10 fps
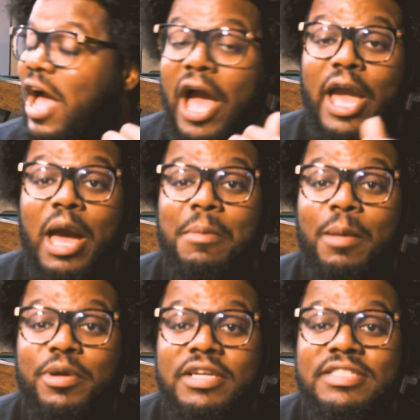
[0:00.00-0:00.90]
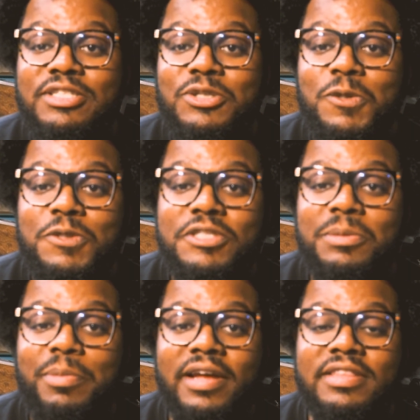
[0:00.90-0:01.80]
I got my picks and chooses
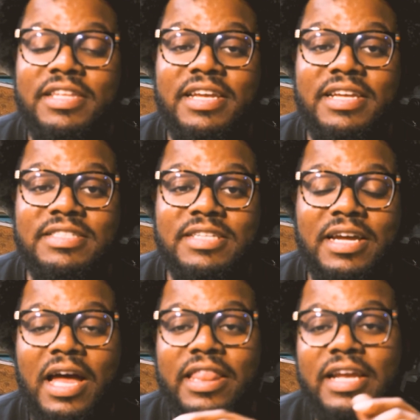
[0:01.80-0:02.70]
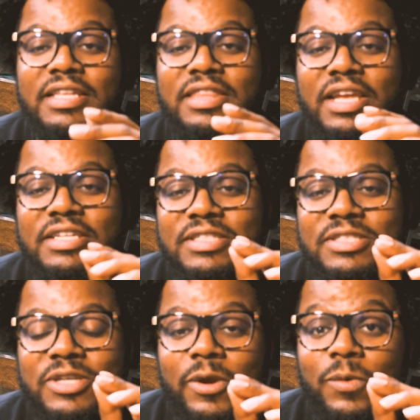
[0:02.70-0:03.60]
about things. I like things a
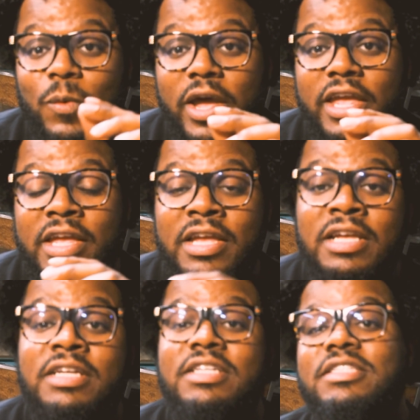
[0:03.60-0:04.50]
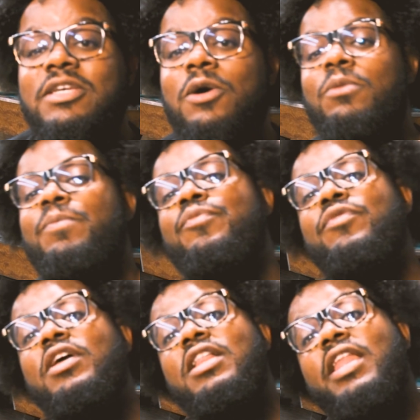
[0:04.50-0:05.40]
certain way. So,
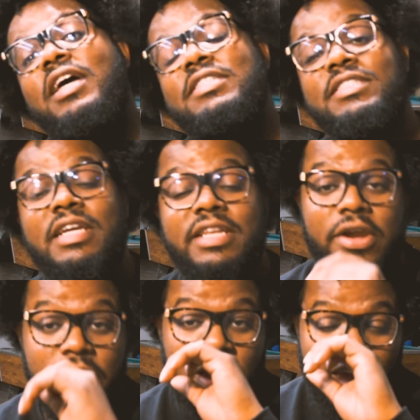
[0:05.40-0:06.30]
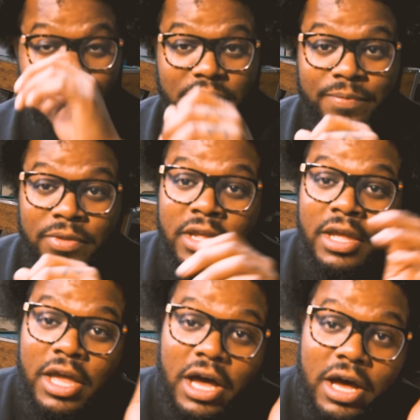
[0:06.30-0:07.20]
like I said, there you have it.
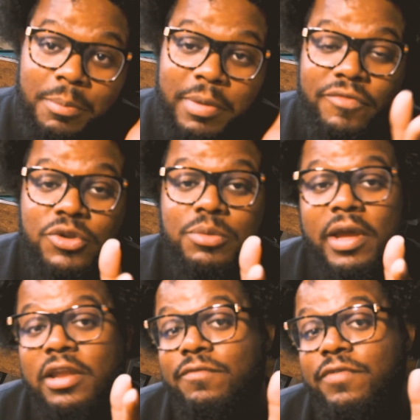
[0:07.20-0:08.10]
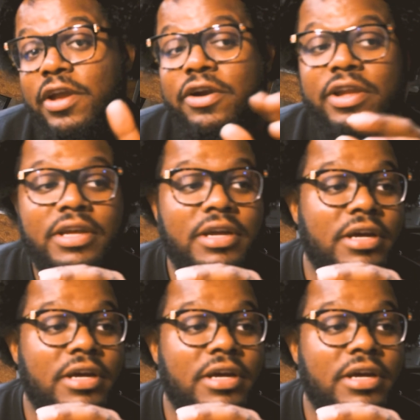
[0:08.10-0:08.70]
Bevel, you made a very